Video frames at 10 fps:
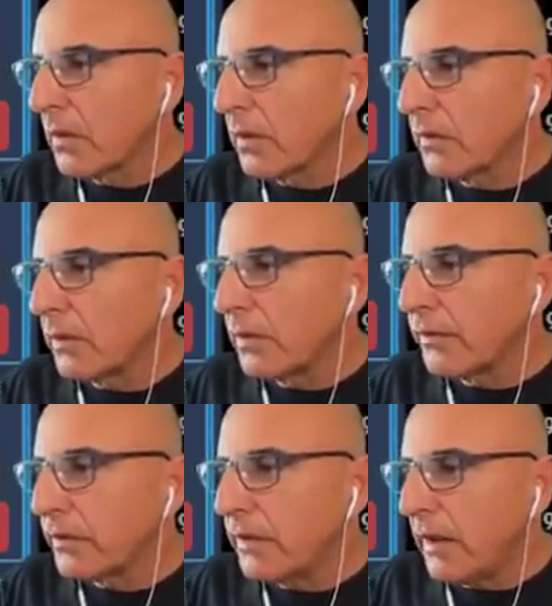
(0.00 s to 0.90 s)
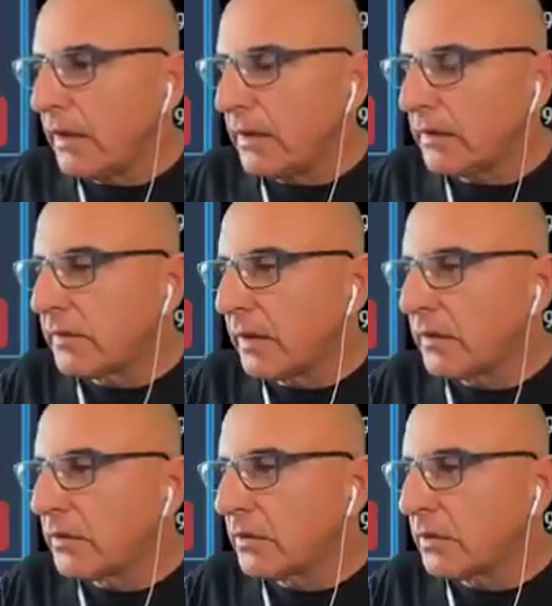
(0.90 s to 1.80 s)
It's a beautiful daily in
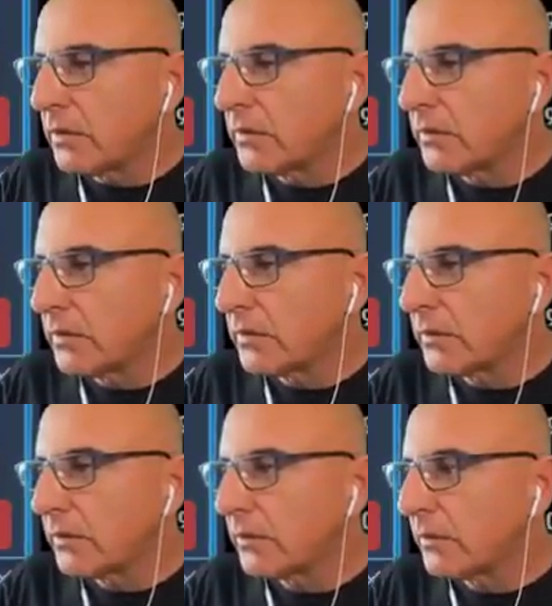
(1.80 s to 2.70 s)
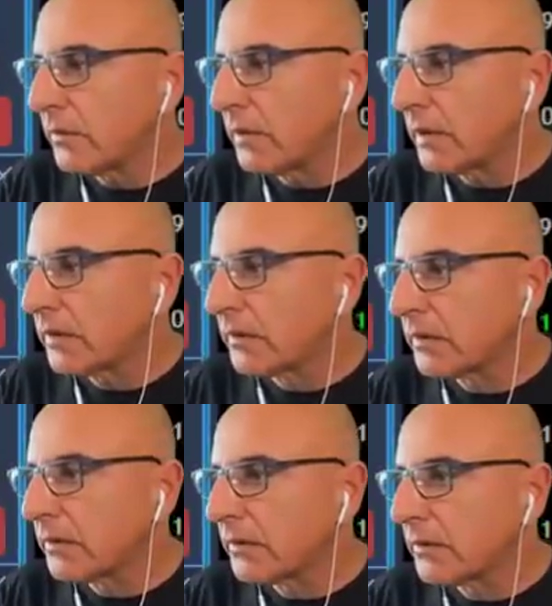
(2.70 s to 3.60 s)
Take-Two, but
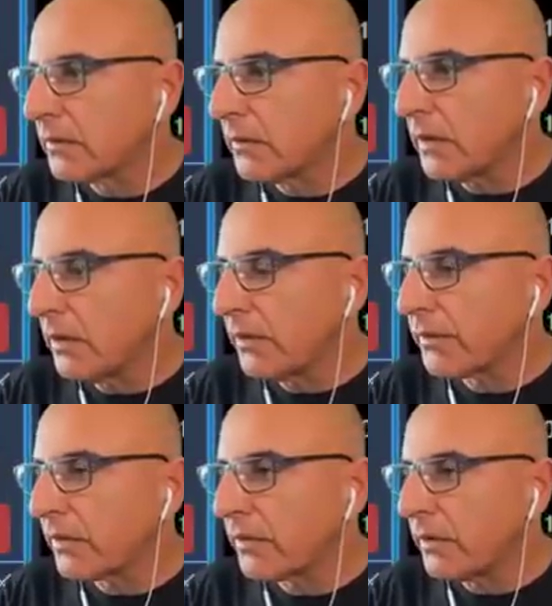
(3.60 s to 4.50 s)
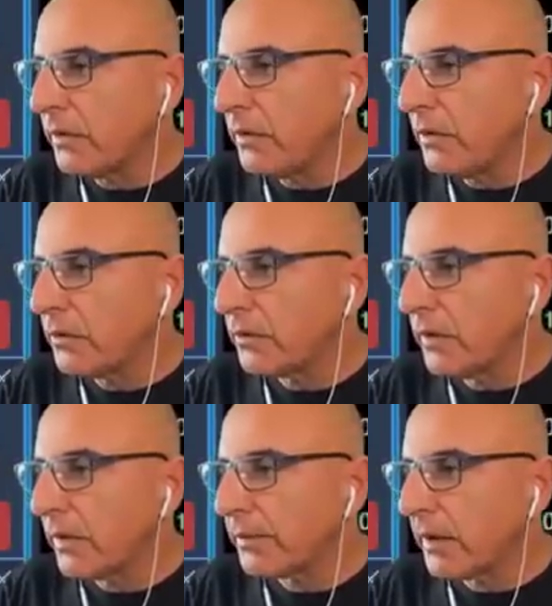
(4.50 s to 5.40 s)
when you have such a huge
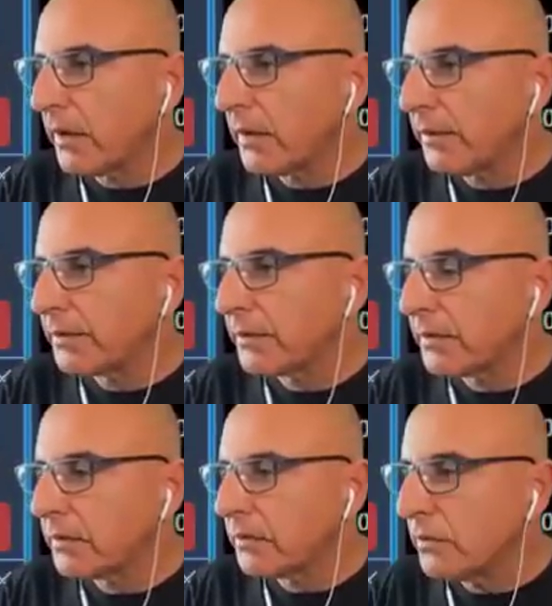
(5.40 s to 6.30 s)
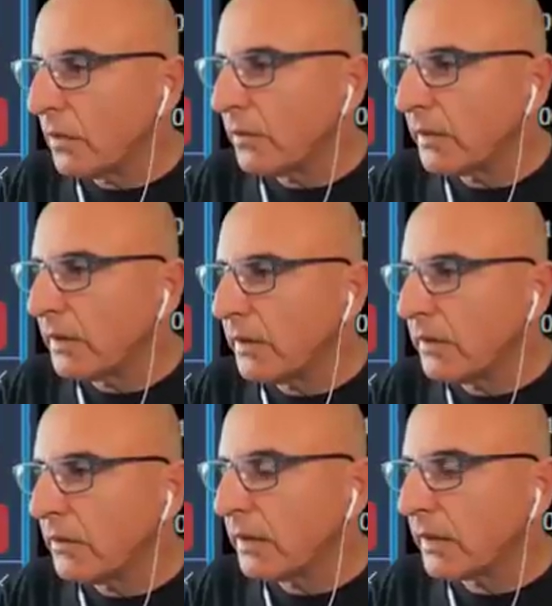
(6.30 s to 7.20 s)
gap up, normally
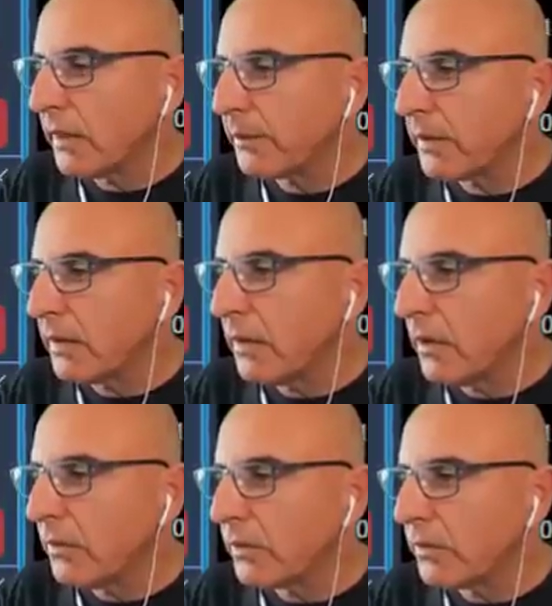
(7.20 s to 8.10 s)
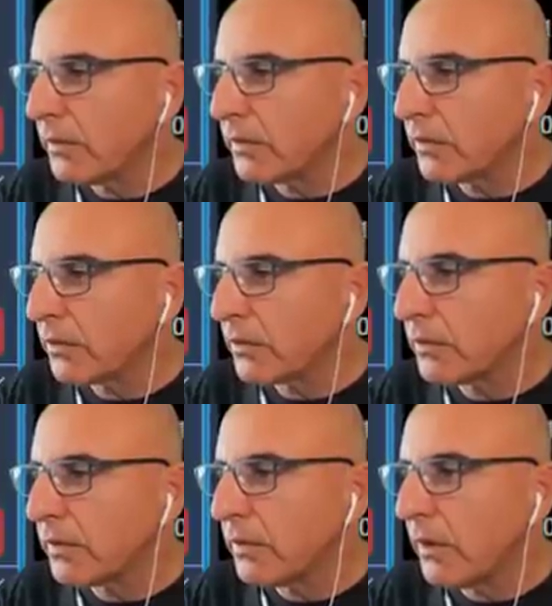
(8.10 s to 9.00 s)
you get a gap and go, which means it should
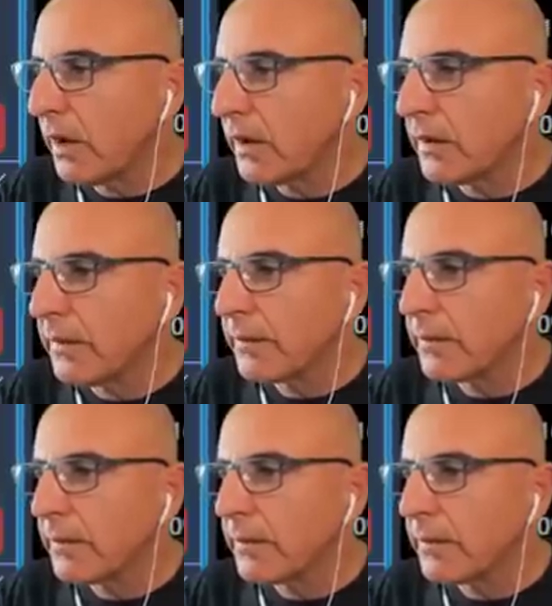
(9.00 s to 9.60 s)
continue higher.